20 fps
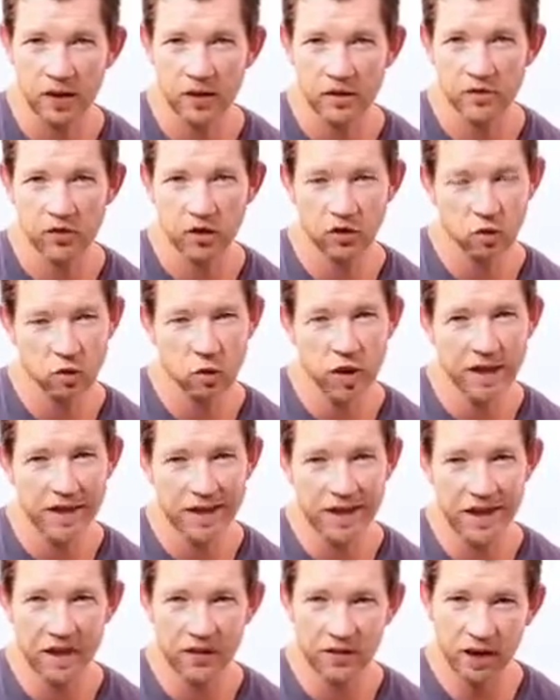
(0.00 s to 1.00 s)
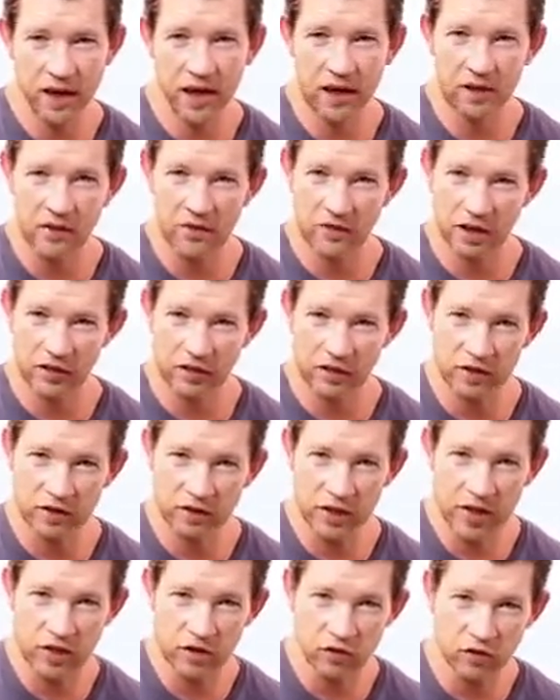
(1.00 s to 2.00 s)
So the way to get that is to have a
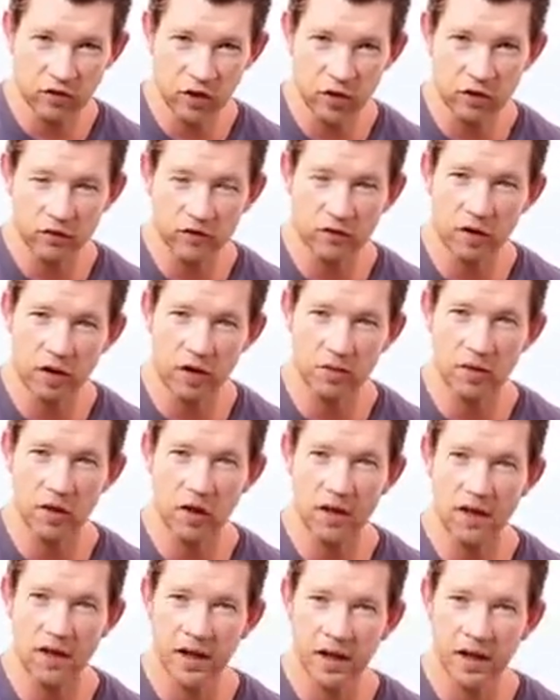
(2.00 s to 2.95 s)
downstroke followed by